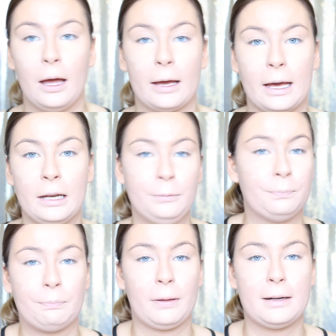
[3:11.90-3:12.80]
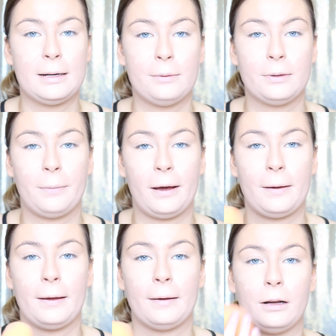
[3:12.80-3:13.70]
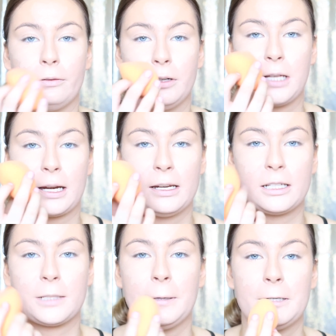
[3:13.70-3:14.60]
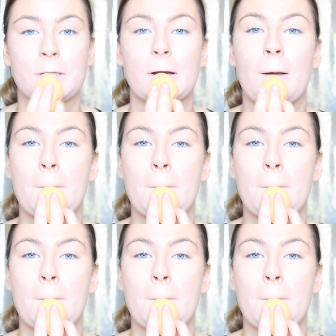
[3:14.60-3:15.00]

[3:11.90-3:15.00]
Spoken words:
Again, blend it in with my Real Technique sponge.